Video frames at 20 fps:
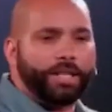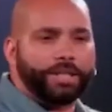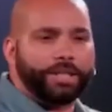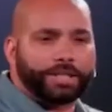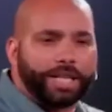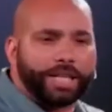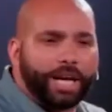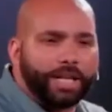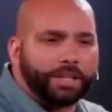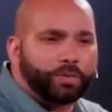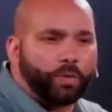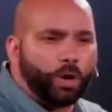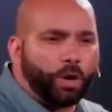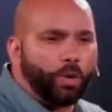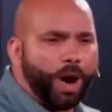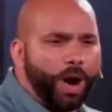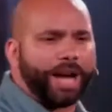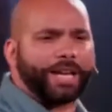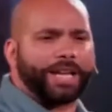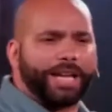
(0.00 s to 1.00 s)
says, well,
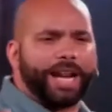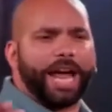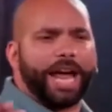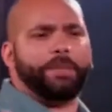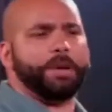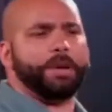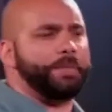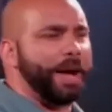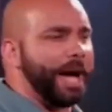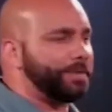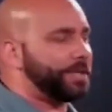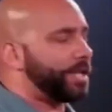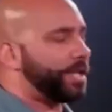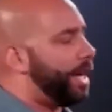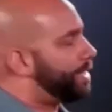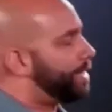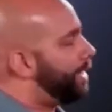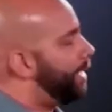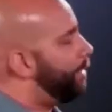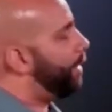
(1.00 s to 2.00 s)
why can't I be
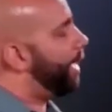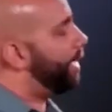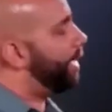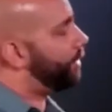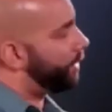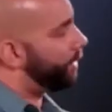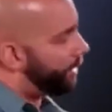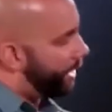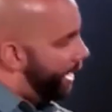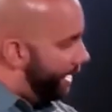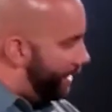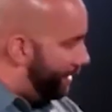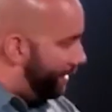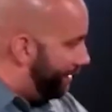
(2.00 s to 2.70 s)
baptized? And I'm like, Josiah.